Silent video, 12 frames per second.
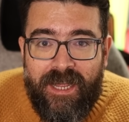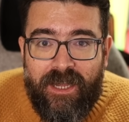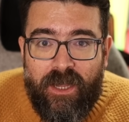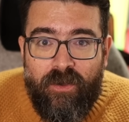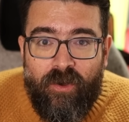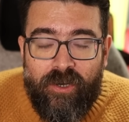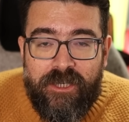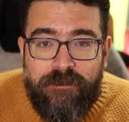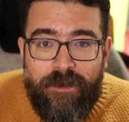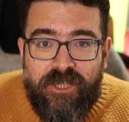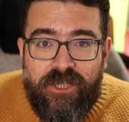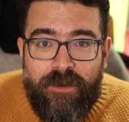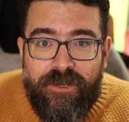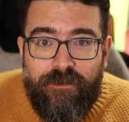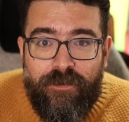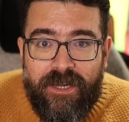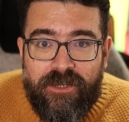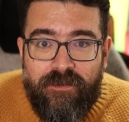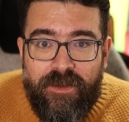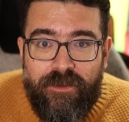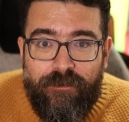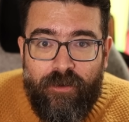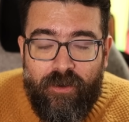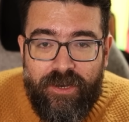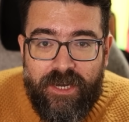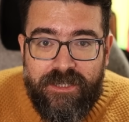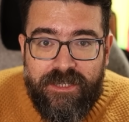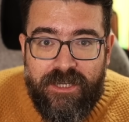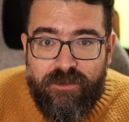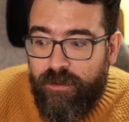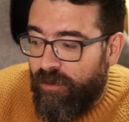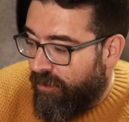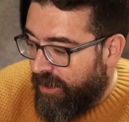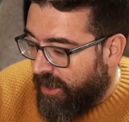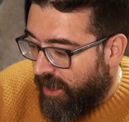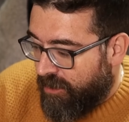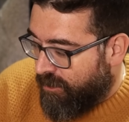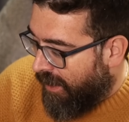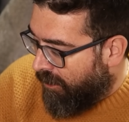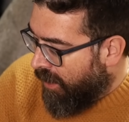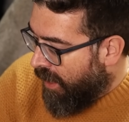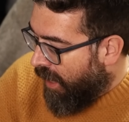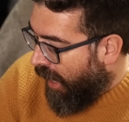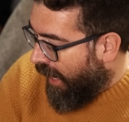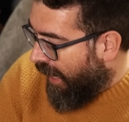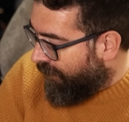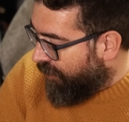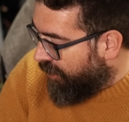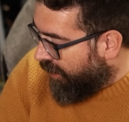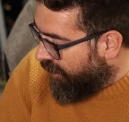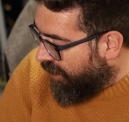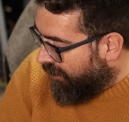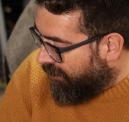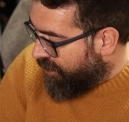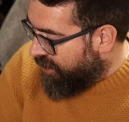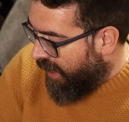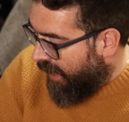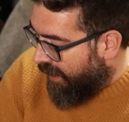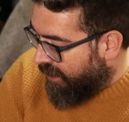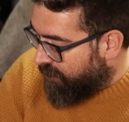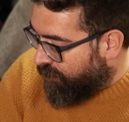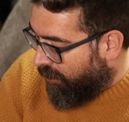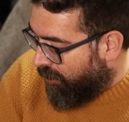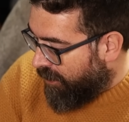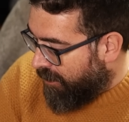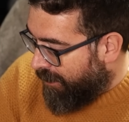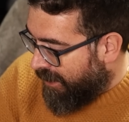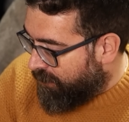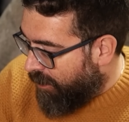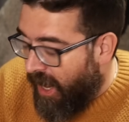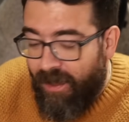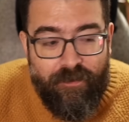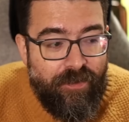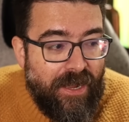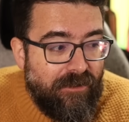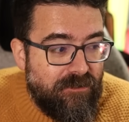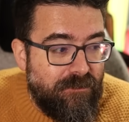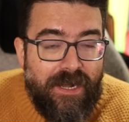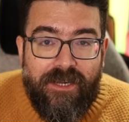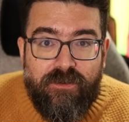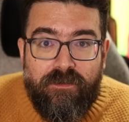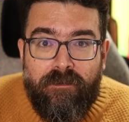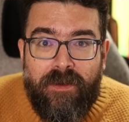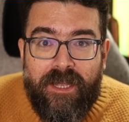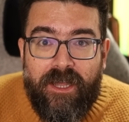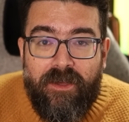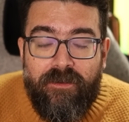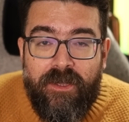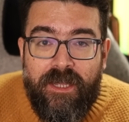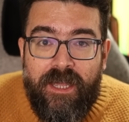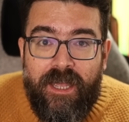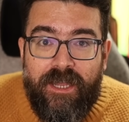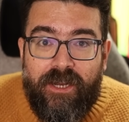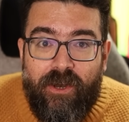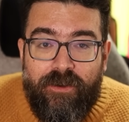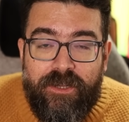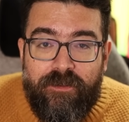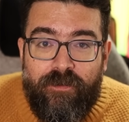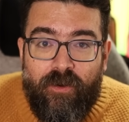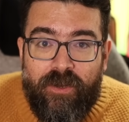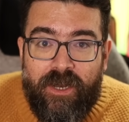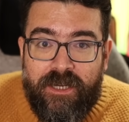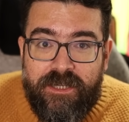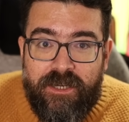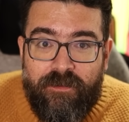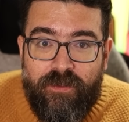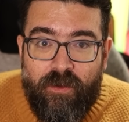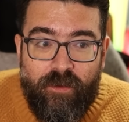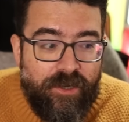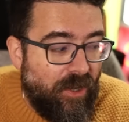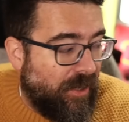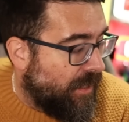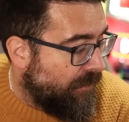LEGO haul, especially when you factor in the Fortnite sets we'd already got as well. I haven't done the numbers yet. It's probably the best part of £1,000 worth of LEGO, including the Fortnite stuff that we got